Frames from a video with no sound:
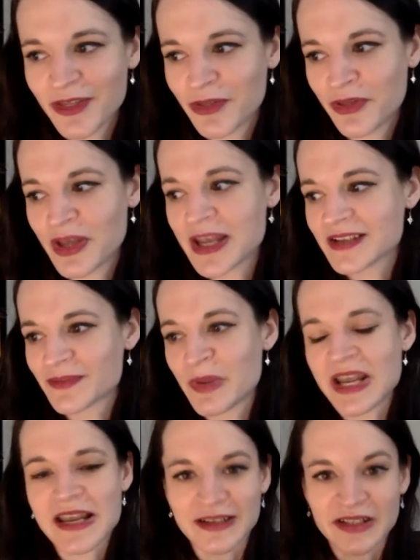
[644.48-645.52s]
things
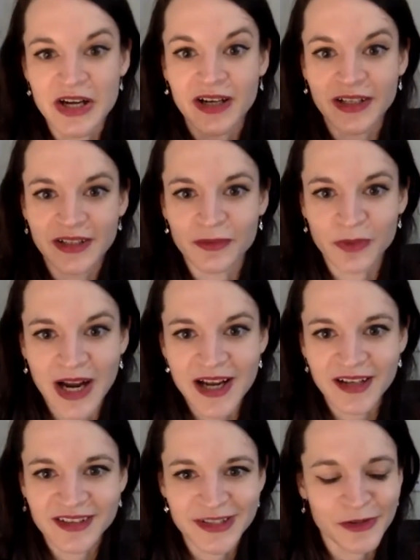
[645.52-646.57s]
being done,
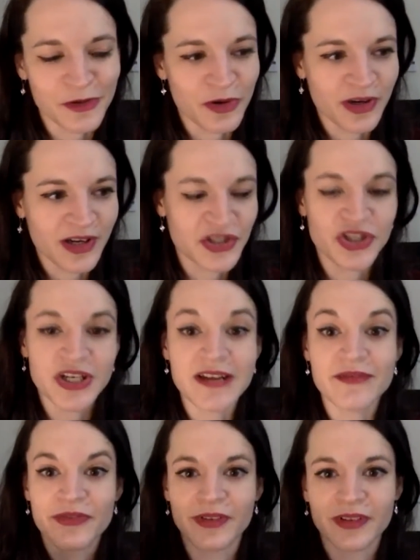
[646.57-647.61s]
right, to
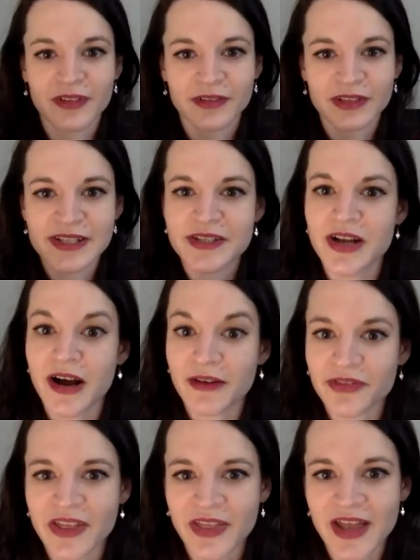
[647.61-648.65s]
achieve stuff
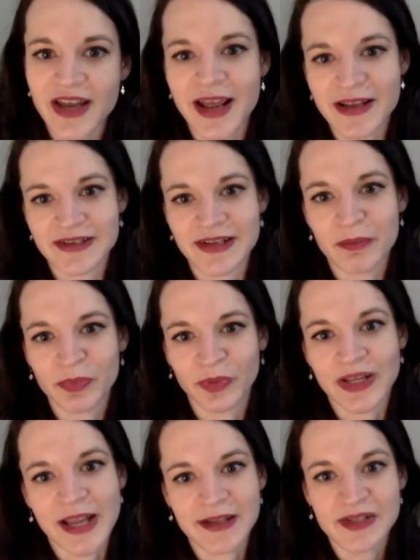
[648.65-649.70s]
that then ends up
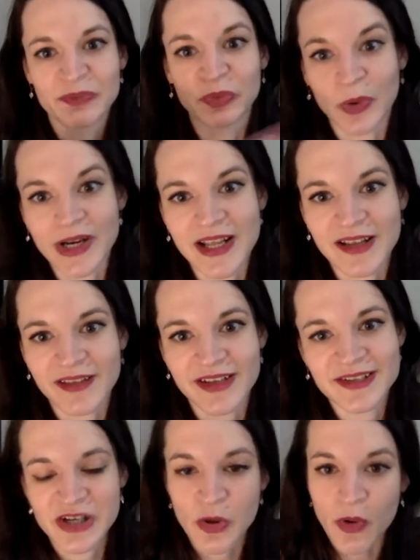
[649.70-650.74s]
like exploiting
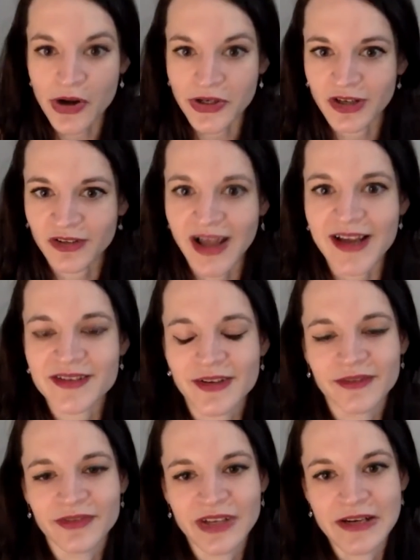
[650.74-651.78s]
this, underclass
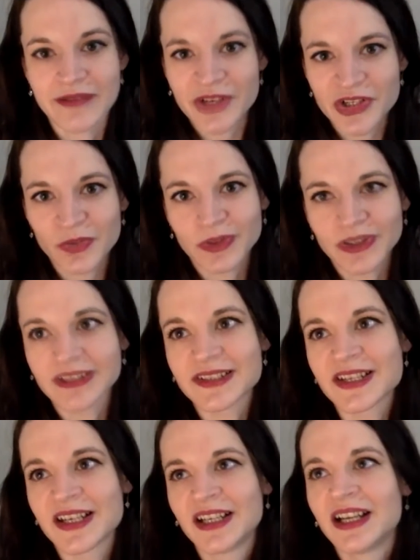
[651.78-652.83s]
of
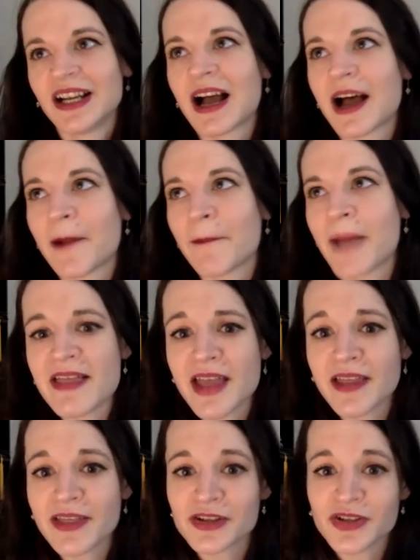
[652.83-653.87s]
individuals. And
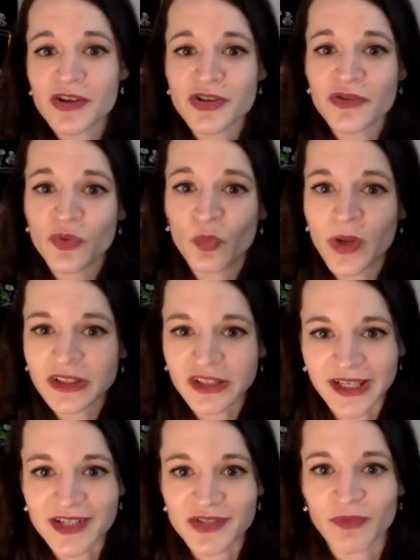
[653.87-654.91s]
then there's also the
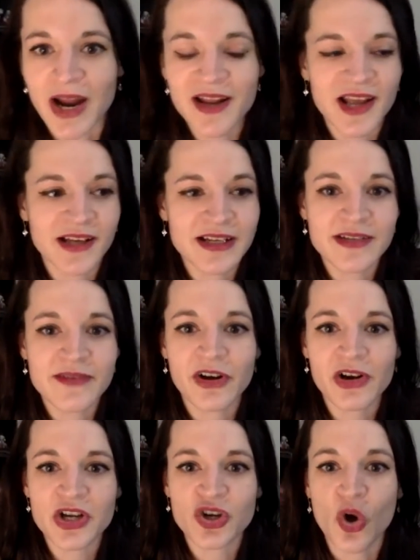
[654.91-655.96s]
wilderness, right? And it's a
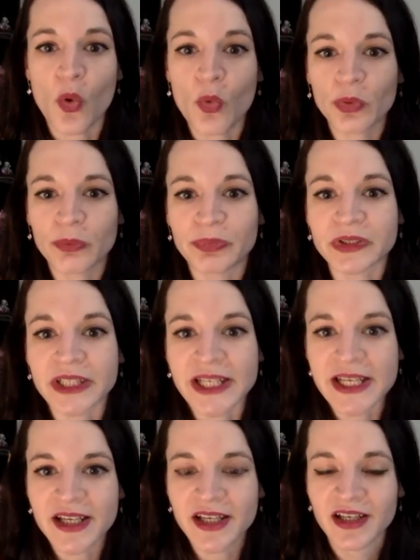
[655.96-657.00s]
very cold,
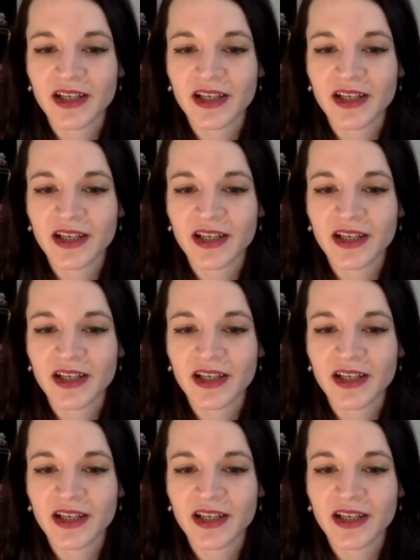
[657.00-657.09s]
bleak